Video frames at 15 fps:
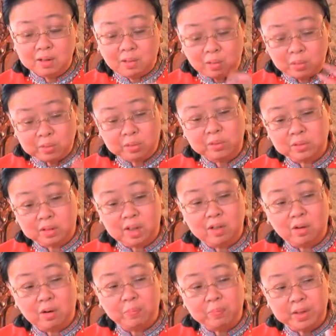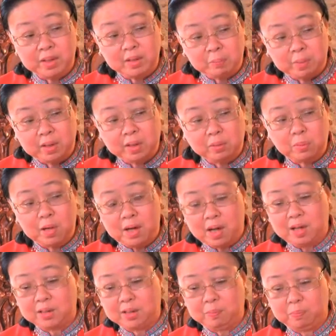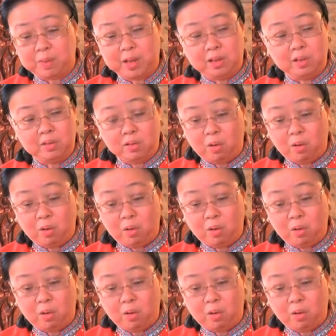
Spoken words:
also think of the spiritual aspect, you know,